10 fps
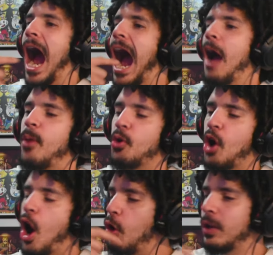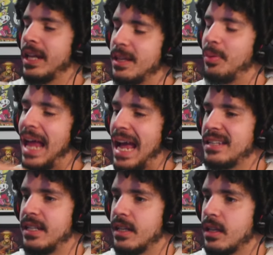Poke a hole in the
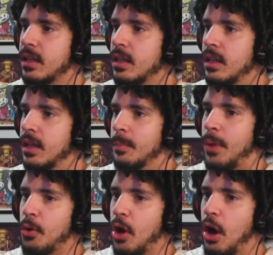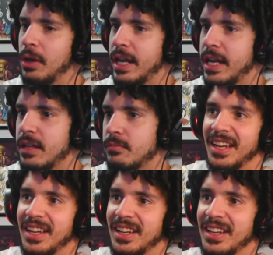plastic. Poke a hole in it.
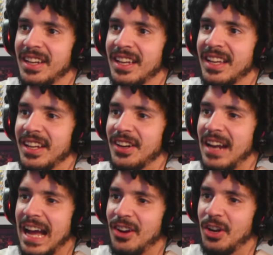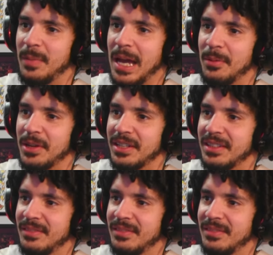You're not gonna be able to.